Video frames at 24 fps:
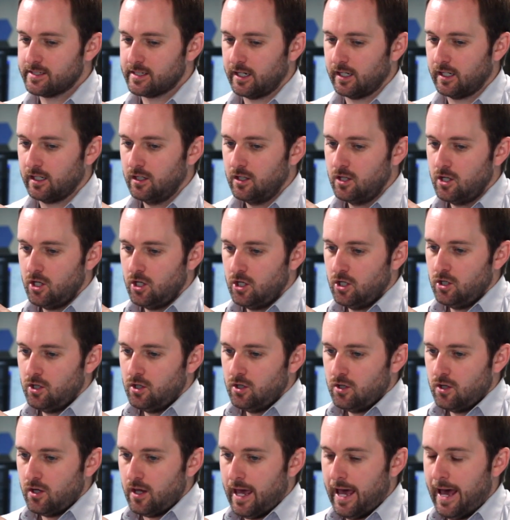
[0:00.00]

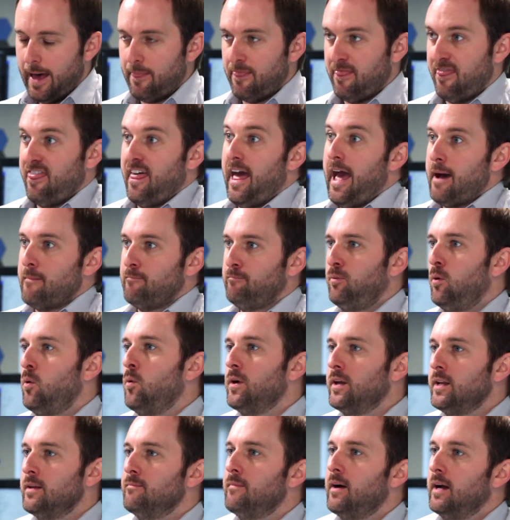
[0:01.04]
at that
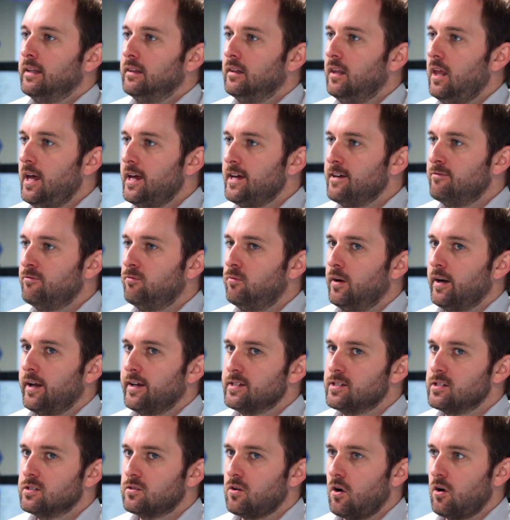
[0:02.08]
point in my life when I
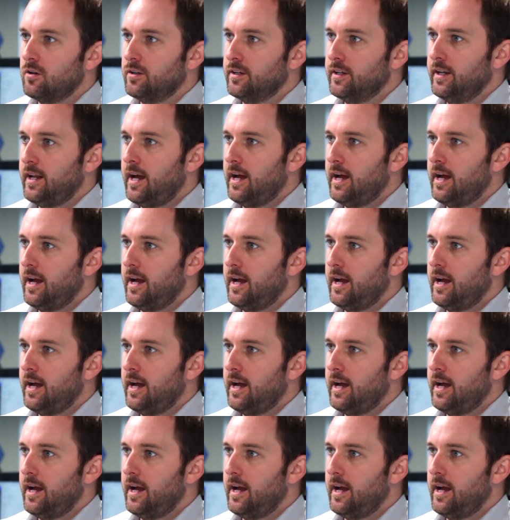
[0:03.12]
started,